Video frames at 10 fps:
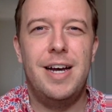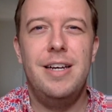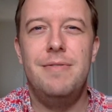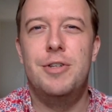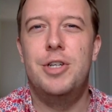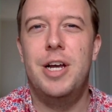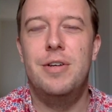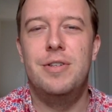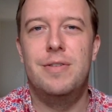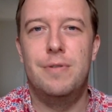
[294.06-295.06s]
I have a
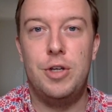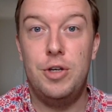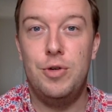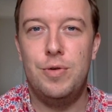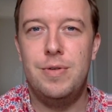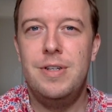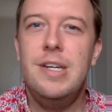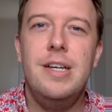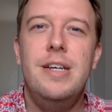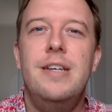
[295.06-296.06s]
challenge for you.
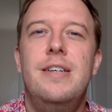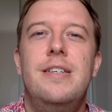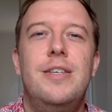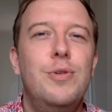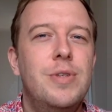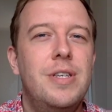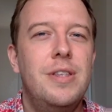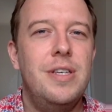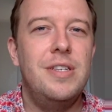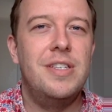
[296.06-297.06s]
Using
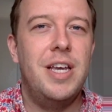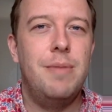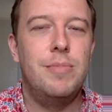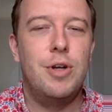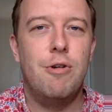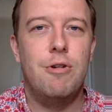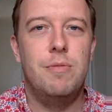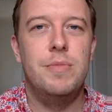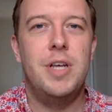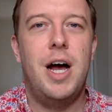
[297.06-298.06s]
these same terms,